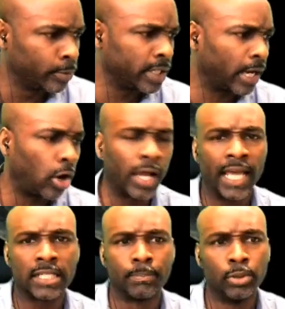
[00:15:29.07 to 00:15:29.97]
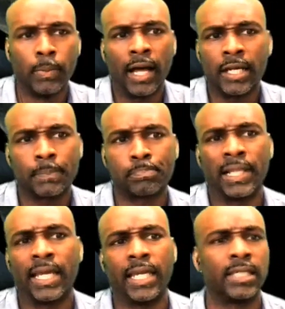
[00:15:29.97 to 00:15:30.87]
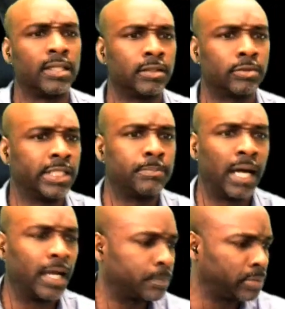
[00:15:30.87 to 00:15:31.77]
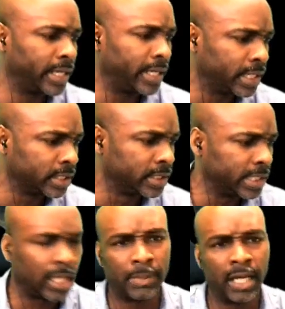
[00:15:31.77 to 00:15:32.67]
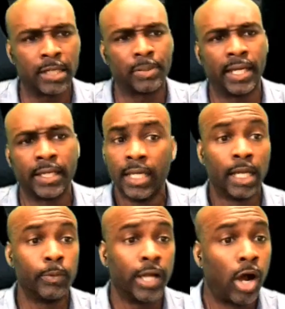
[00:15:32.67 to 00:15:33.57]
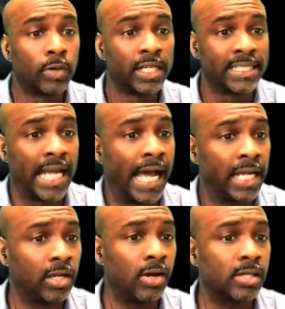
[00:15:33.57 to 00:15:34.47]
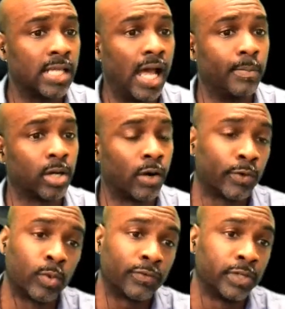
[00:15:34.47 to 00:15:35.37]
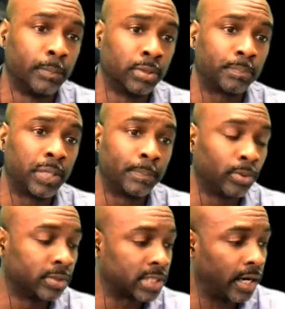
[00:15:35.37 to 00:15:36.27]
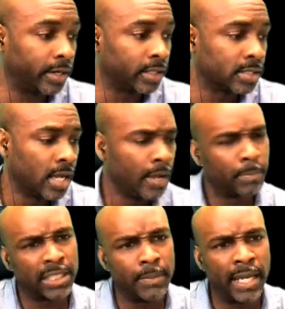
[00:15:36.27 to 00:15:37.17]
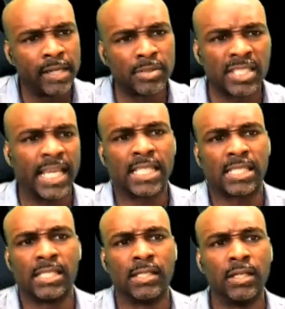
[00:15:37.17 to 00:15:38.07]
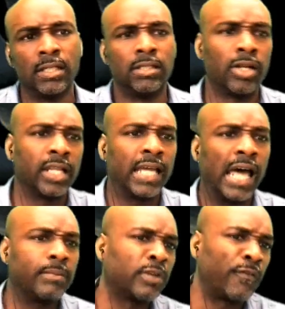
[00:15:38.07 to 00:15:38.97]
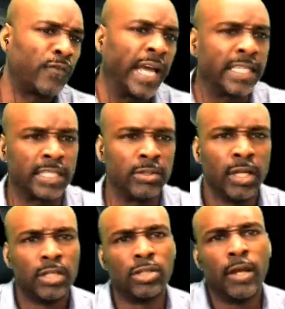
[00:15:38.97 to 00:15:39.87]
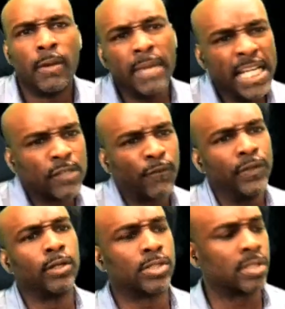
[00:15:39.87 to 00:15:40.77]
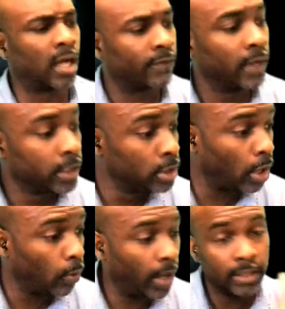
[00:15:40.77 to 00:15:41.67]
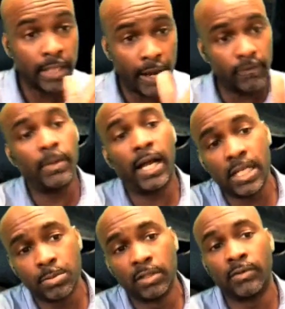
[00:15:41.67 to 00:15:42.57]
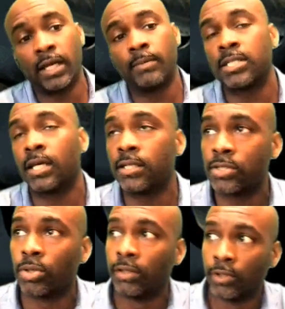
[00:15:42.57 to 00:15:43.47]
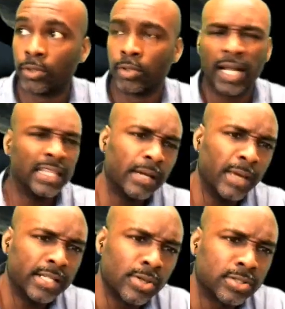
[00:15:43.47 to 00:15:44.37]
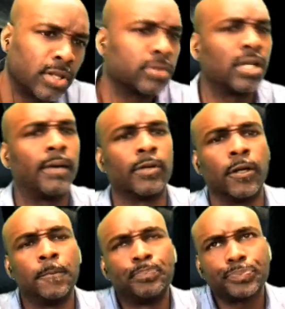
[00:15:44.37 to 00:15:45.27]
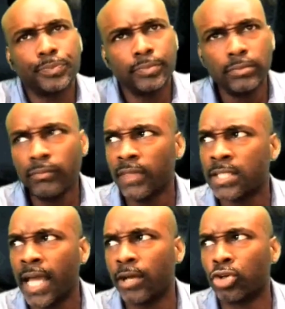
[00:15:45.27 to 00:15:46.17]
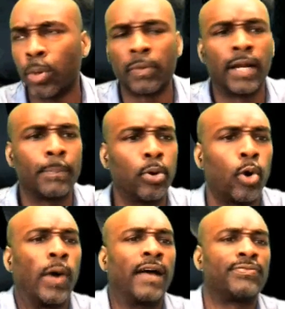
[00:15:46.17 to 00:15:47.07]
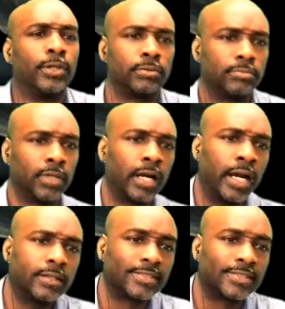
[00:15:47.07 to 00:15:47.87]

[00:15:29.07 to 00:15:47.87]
We'd all had the bubonic plague and the green bonic plague and the yellow bonic plague, and we all would have died a long time ago if it weren't for the pit bull terriers, but they made them sexy. You know, they got them to fight, you know, made you feel tough. You know what? That reminds me, Yvonne, I'm gonna tell you this story real quick. I think I might have told this a long time ago. So I grew up around poor white folks, all right?